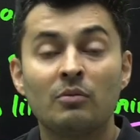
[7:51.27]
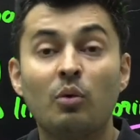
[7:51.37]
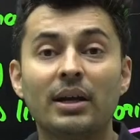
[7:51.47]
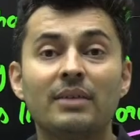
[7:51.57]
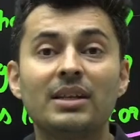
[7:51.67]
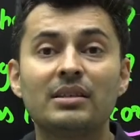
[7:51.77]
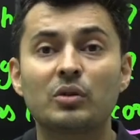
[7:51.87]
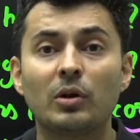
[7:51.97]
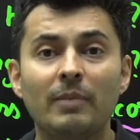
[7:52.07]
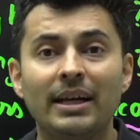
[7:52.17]
What if they
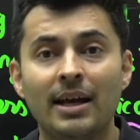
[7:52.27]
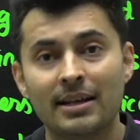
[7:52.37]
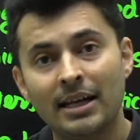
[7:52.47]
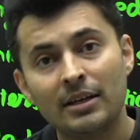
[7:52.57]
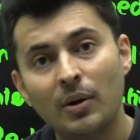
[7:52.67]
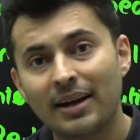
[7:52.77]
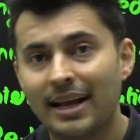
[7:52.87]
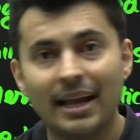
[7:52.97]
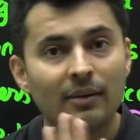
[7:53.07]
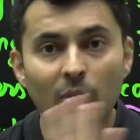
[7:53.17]
score better? Then your
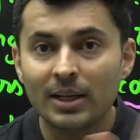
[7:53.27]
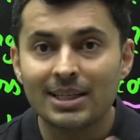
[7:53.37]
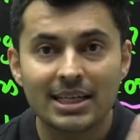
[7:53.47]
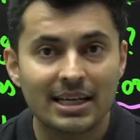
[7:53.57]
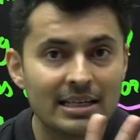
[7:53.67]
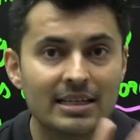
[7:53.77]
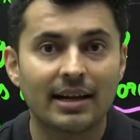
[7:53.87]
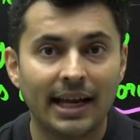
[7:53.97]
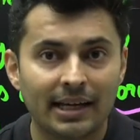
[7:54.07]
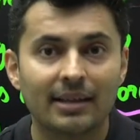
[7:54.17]
rank won't change,
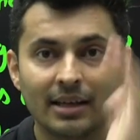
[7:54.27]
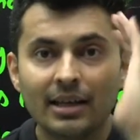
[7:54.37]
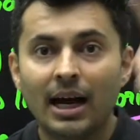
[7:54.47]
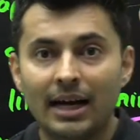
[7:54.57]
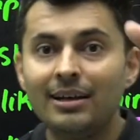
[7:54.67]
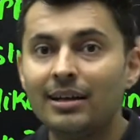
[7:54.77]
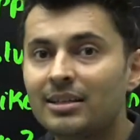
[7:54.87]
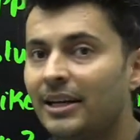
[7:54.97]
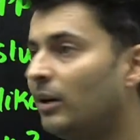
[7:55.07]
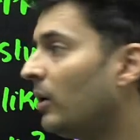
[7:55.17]
right?
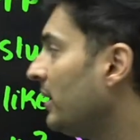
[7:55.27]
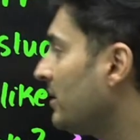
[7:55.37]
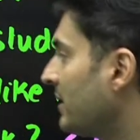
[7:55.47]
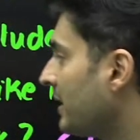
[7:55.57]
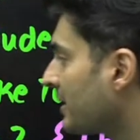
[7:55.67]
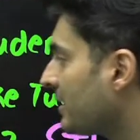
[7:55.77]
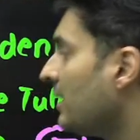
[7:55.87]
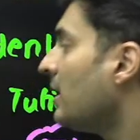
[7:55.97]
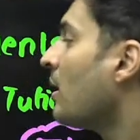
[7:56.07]
Understand all these things.